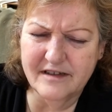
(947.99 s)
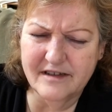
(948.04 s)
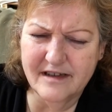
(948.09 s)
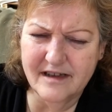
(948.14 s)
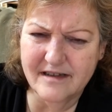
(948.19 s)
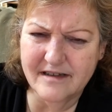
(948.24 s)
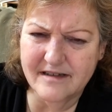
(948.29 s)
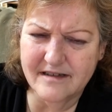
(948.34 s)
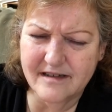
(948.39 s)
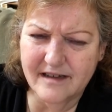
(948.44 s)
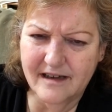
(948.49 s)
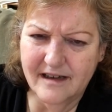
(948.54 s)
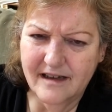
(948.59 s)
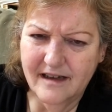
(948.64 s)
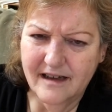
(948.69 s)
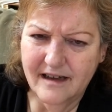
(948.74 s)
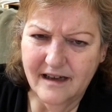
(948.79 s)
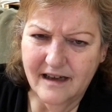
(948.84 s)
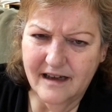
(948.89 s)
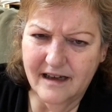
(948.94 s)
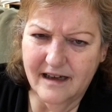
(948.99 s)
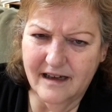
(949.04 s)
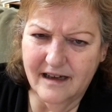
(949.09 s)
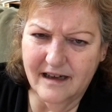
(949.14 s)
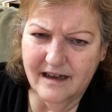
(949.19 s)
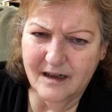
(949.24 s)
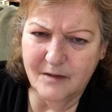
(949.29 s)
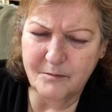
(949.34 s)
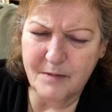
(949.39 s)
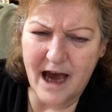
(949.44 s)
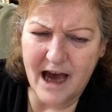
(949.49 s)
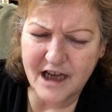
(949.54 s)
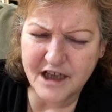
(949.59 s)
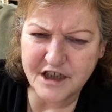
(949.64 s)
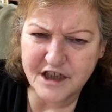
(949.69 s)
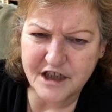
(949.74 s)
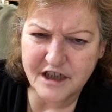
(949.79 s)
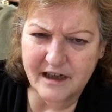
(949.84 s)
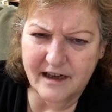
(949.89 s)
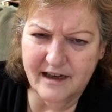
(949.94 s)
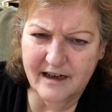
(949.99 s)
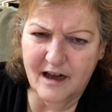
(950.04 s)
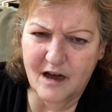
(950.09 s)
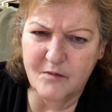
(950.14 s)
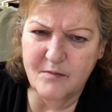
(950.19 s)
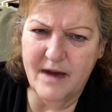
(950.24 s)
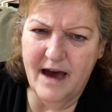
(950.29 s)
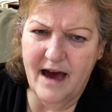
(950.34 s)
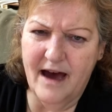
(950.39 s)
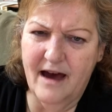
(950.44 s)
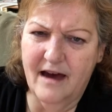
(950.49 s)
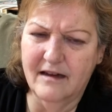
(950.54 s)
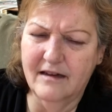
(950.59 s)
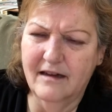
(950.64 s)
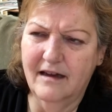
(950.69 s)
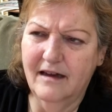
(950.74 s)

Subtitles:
as passionate about